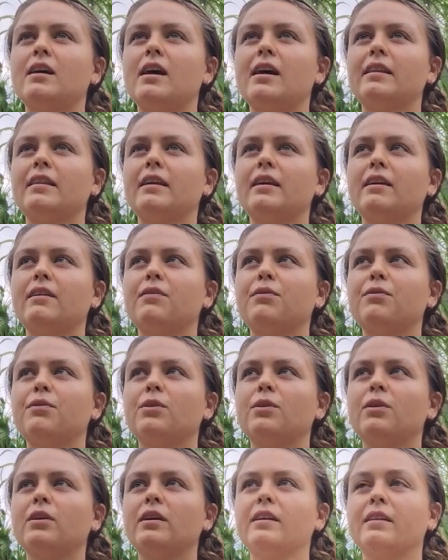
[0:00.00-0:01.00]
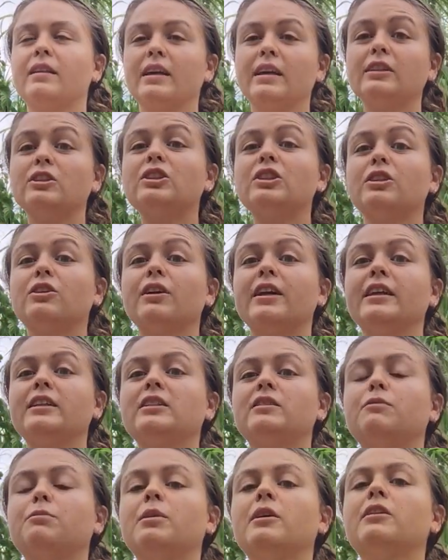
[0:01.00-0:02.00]
I think, for the
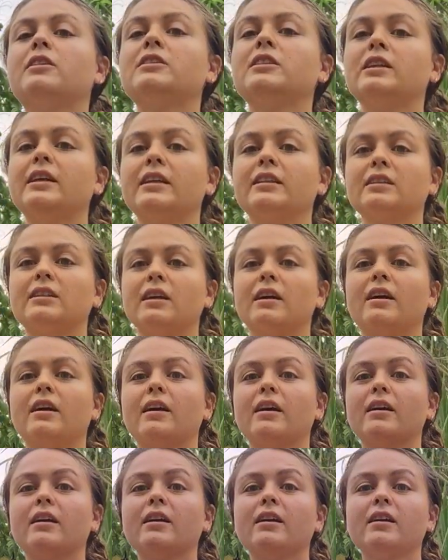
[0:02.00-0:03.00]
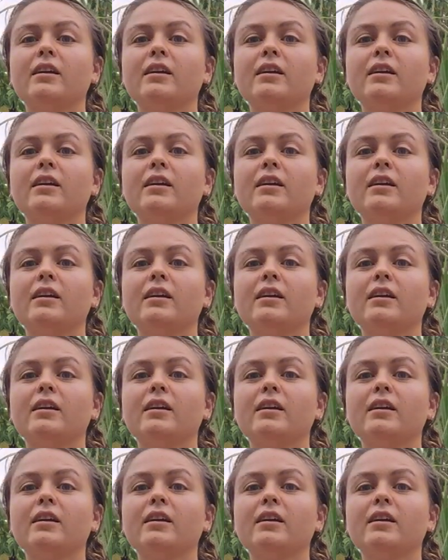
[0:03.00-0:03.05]
integrative process, are